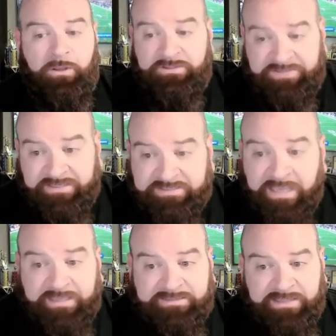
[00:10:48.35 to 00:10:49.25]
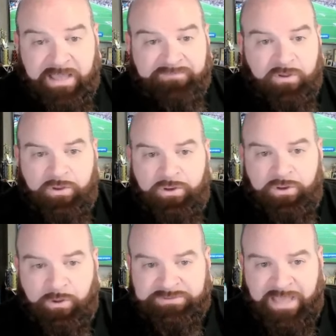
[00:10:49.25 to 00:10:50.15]
6 seconds left,
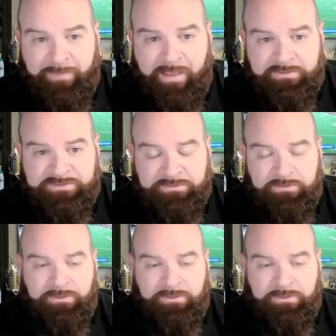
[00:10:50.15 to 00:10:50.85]
no timeouts.